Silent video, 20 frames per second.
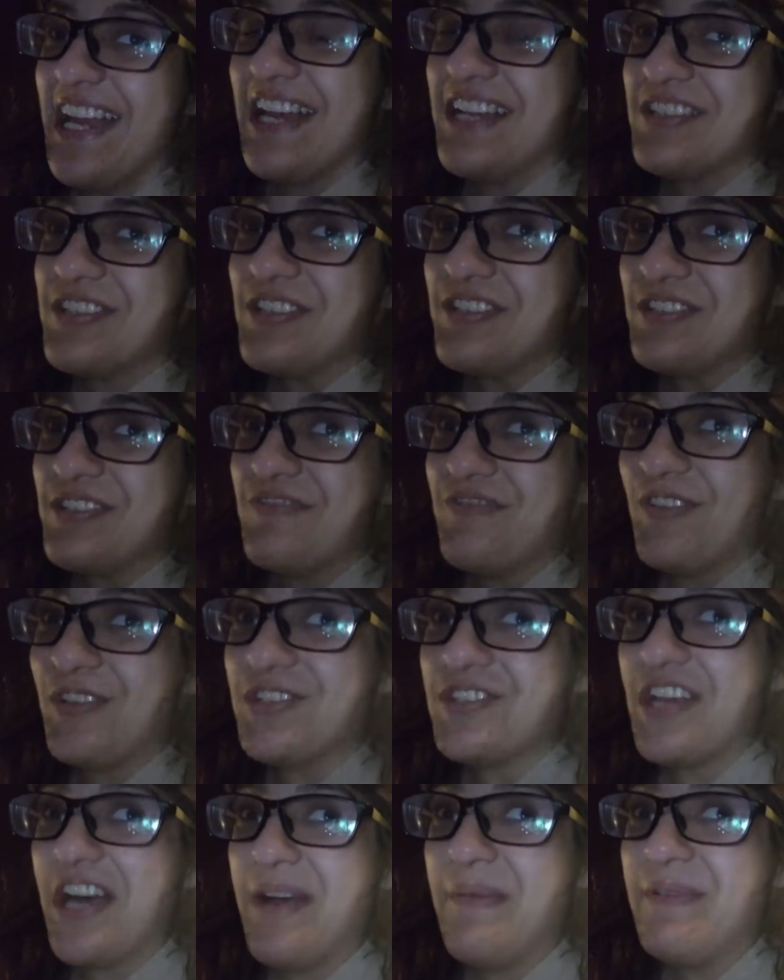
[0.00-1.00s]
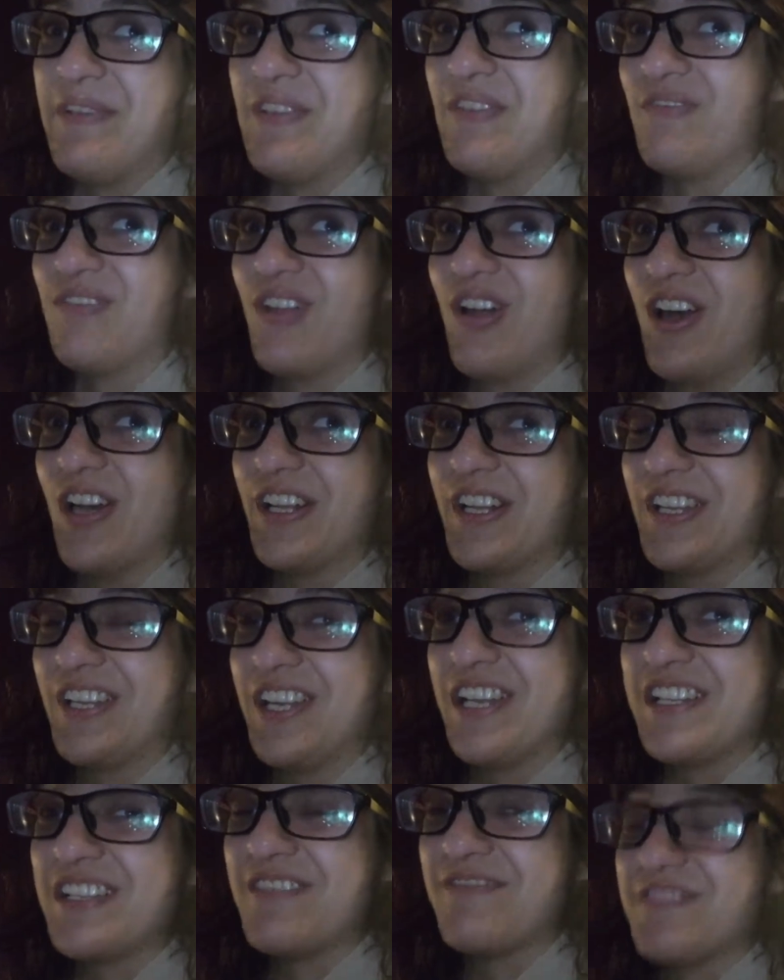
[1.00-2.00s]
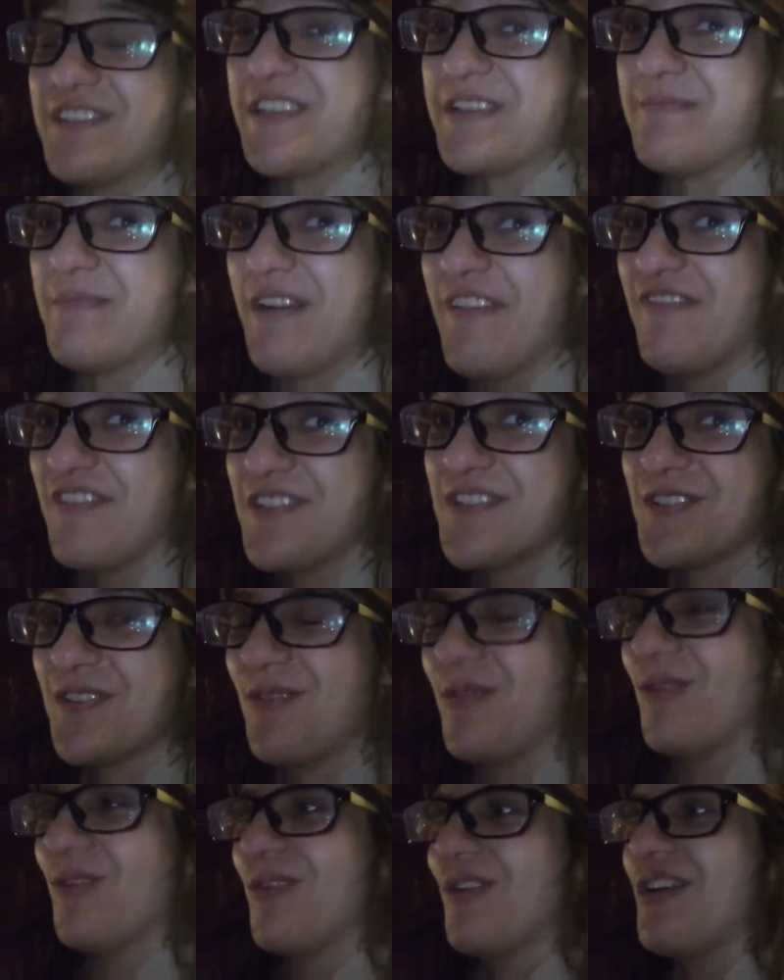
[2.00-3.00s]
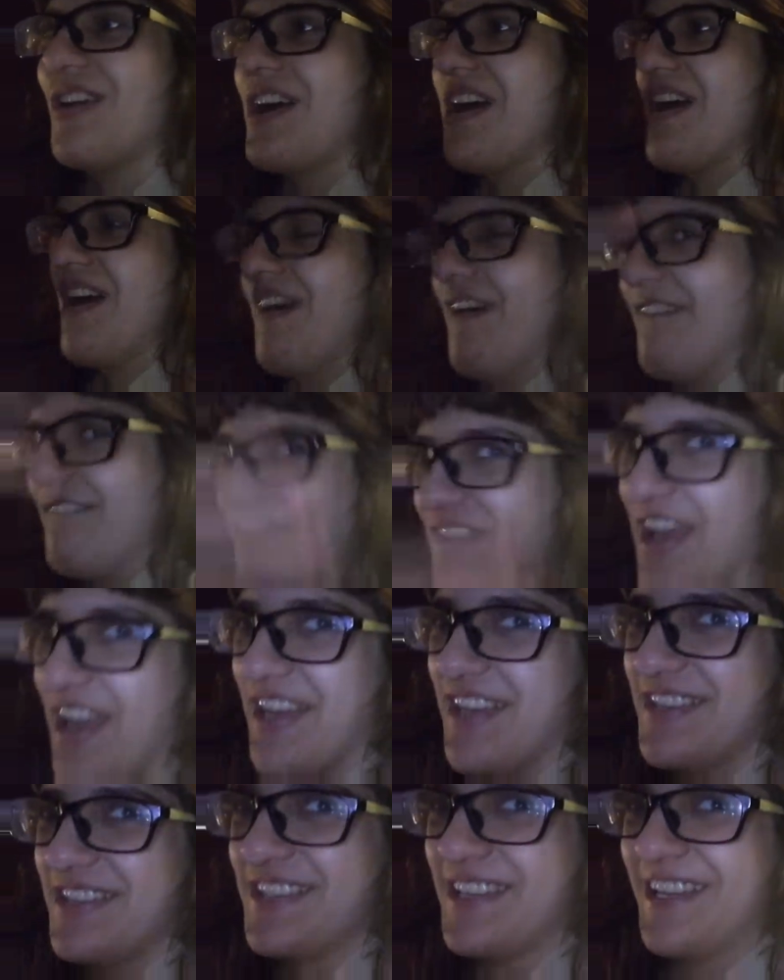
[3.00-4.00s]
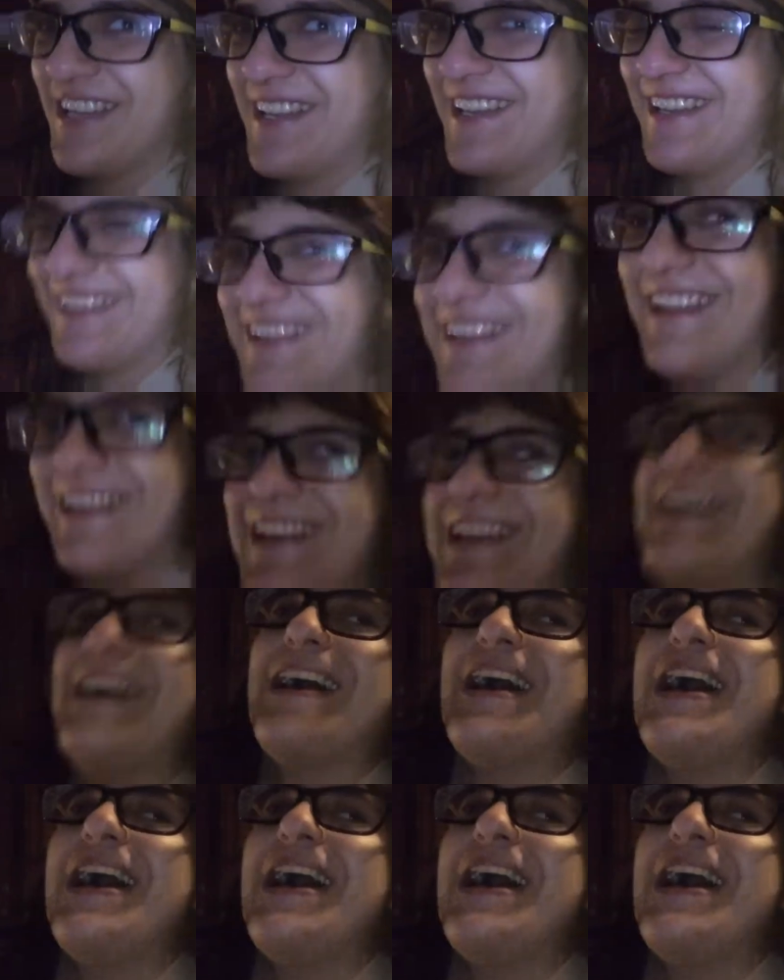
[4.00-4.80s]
guys, this is the first time in the vlog that you guys have seen my physical face. but